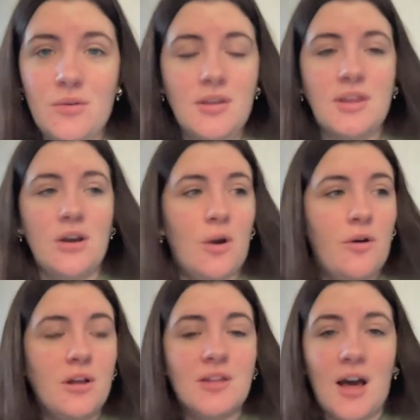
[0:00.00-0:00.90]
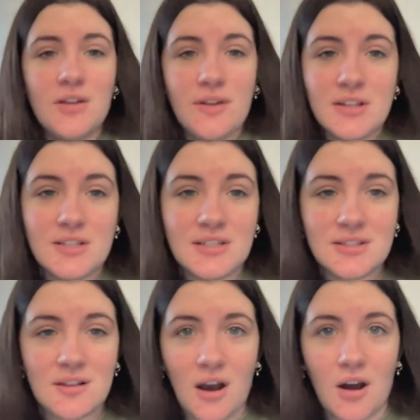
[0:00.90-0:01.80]
You know, a lot of
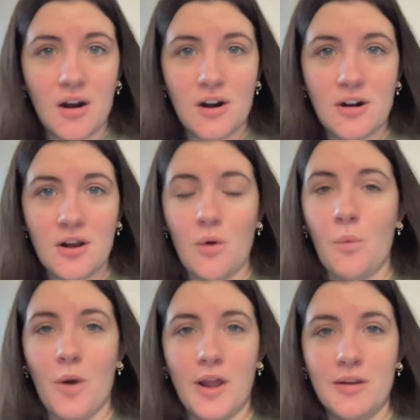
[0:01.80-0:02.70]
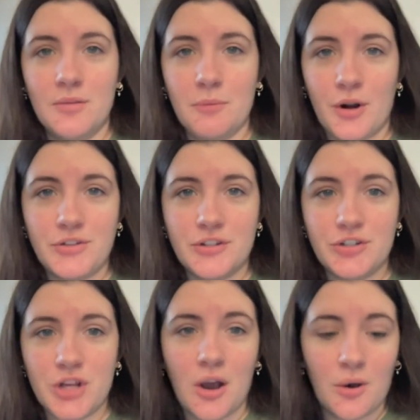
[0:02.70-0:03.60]
us are a one-person
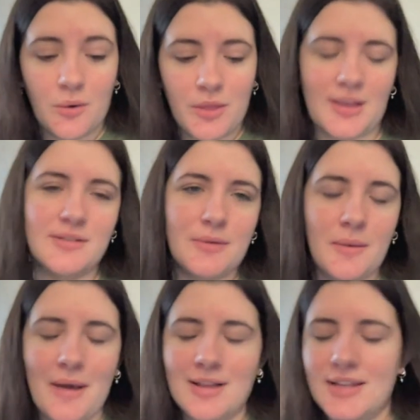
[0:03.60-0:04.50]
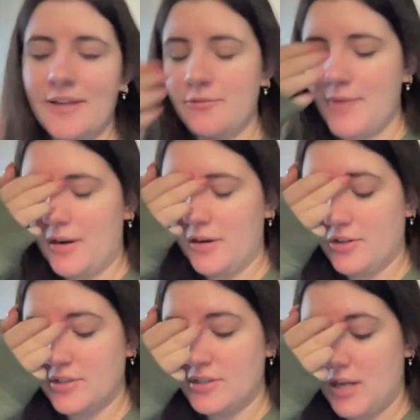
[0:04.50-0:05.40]
show. Like, aside from
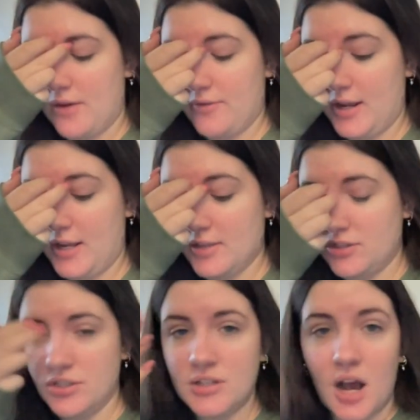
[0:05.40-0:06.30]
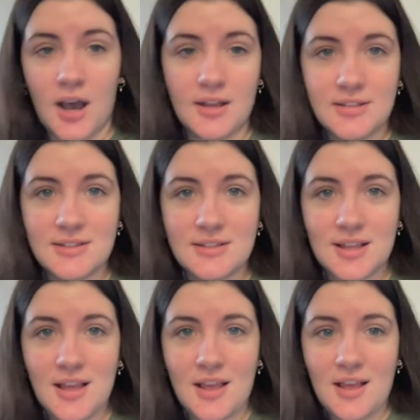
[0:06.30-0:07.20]
editors and stuff, it is just us
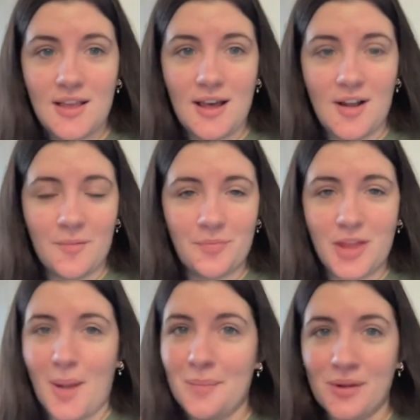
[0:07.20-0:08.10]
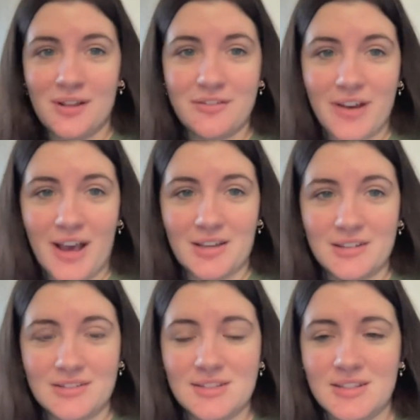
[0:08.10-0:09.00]
uploading
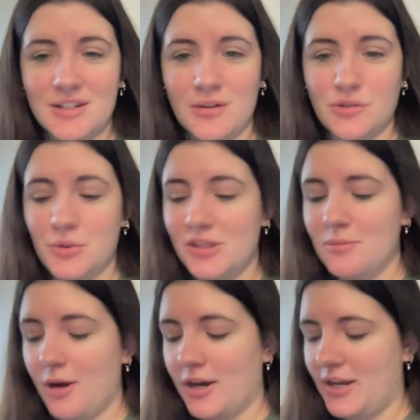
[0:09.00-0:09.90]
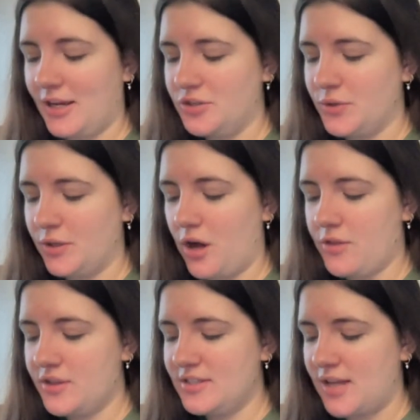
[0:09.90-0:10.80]
files, you know, doing the marketing, doing all
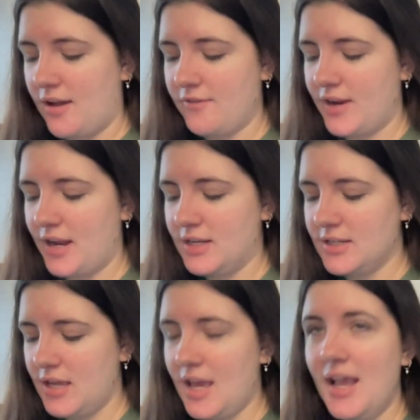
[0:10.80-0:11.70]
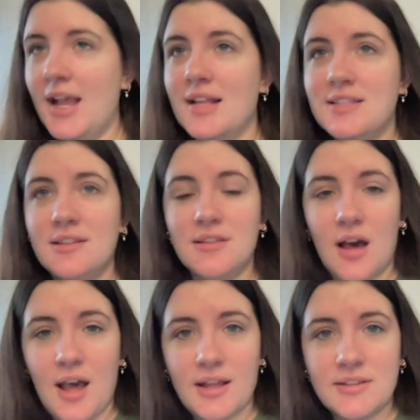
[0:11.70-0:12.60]
the stuff. And it's a
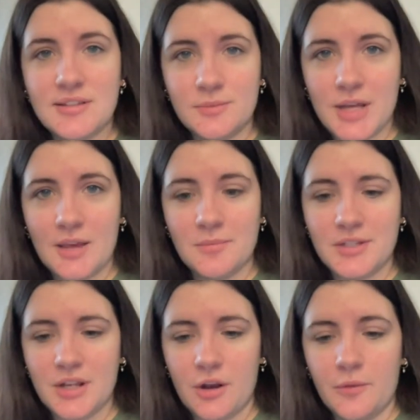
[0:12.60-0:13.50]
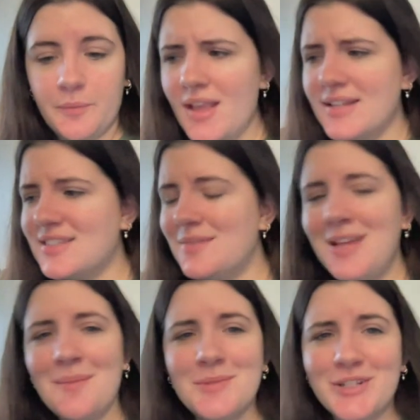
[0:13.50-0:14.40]
lot sometimes, you know. And
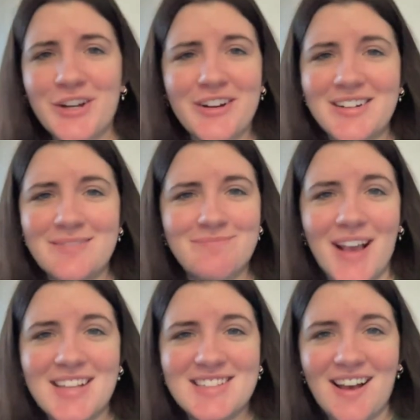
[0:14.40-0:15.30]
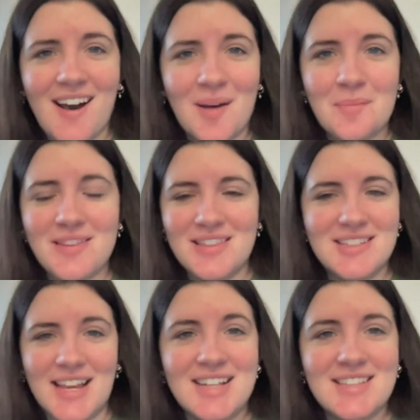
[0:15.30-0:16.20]
sometimes you're going to mess up the
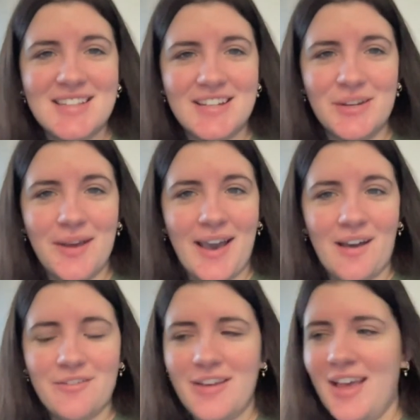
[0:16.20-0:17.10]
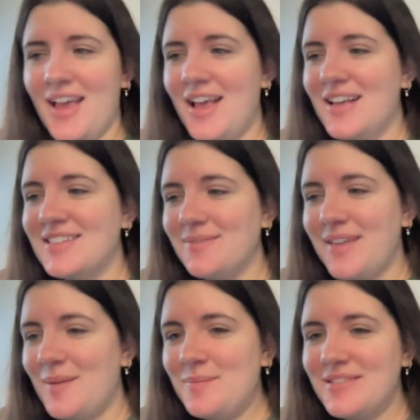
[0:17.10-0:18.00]
dates that you have.
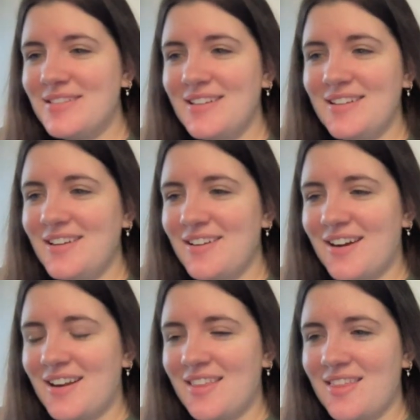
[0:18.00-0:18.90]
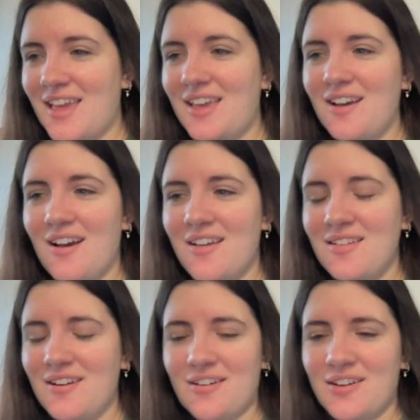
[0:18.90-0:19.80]
Sometimes you're going to think,
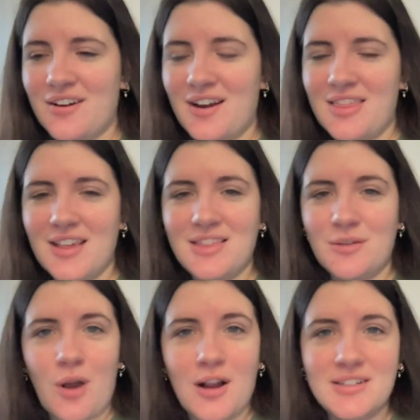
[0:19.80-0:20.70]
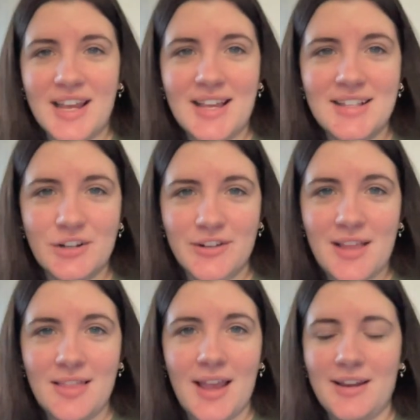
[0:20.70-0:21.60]
you're going to think the wrong date is your
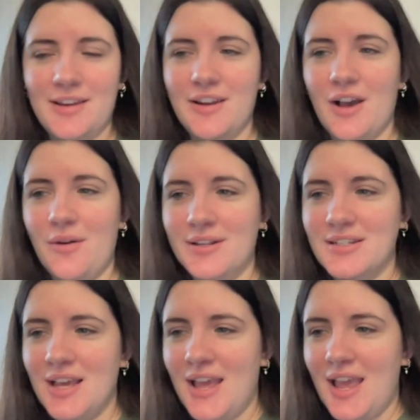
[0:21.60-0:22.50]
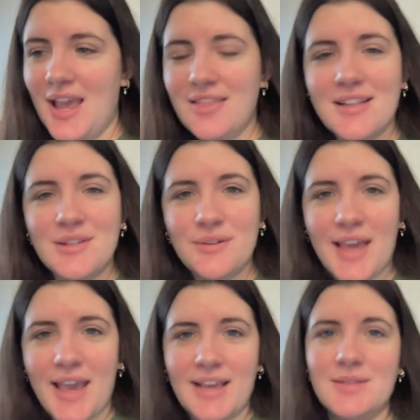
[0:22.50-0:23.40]
deadline, you know, and that's
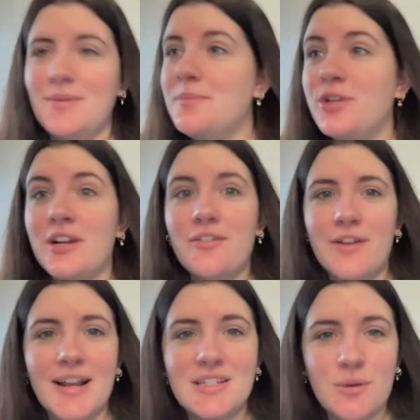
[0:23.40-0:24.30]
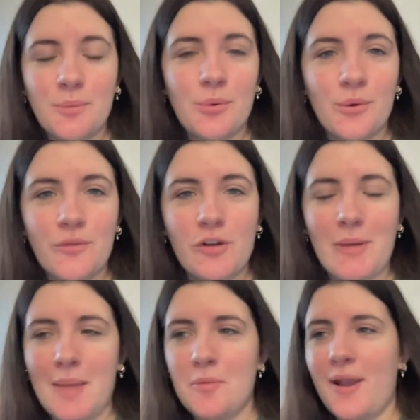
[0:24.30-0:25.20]
okay. Sometimes you're going to forget to approve your
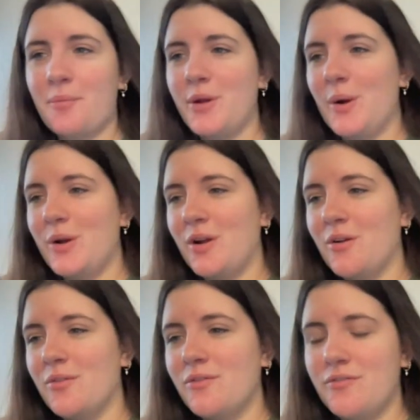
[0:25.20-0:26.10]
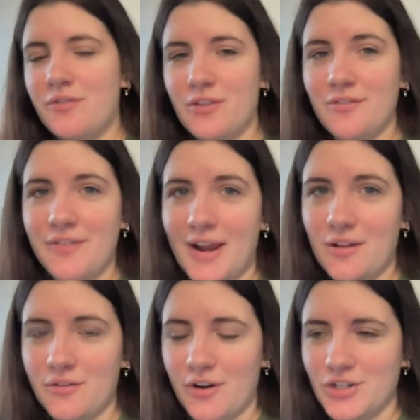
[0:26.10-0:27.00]
paperback pre-order for the
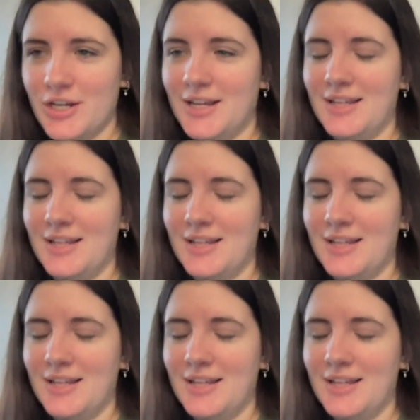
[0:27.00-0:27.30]
final version.